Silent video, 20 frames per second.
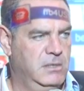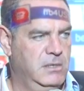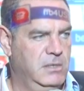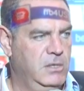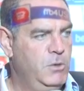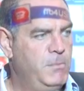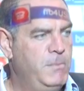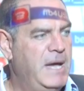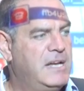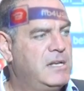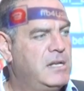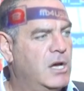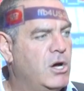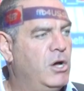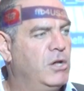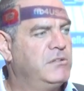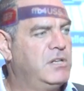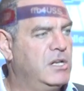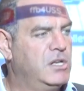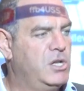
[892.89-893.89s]
You make the
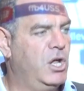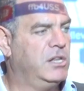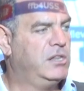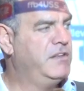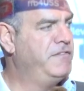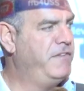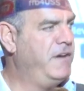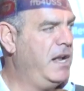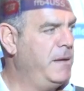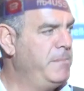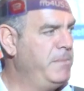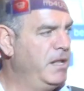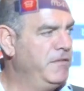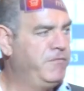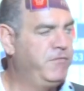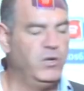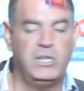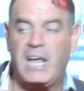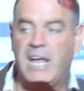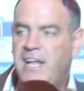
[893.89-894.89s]
content not available
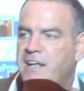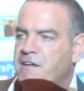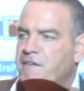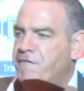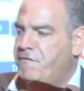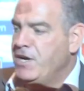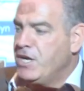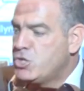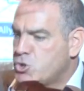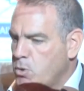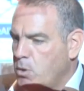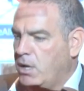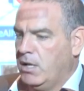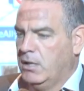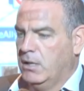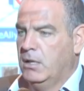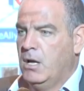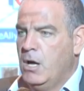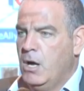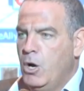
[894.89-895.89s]
for the
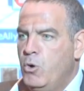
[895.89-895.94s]
individual